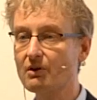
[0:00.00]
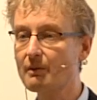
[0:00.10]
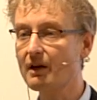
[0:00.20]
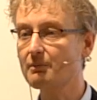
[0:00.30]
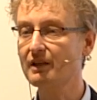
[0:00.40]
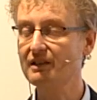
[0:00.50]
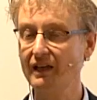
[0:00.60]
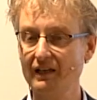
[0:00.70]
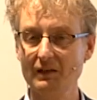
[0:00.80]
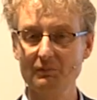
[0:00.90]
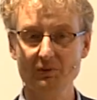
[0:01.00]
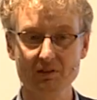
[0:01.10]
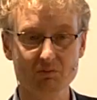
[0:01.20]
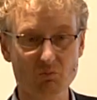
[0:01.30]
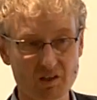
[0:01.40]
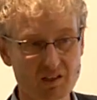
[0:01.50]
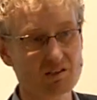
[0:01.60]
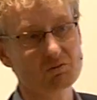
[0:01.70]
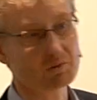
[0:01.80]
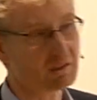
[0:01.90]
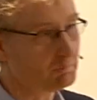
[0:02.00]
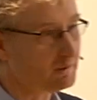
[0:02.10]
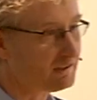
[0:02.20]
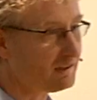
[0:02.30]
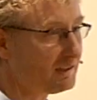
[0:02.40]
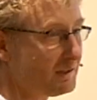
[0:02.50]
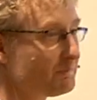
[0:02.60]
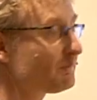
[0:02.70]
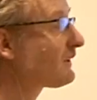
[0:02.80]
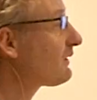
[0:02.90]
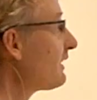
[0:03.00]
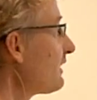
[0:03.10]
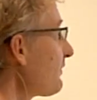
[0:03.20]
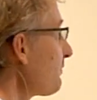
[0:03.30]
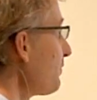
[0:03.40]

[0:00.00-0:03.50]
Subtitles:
talk about big data, but what is really big data? So let's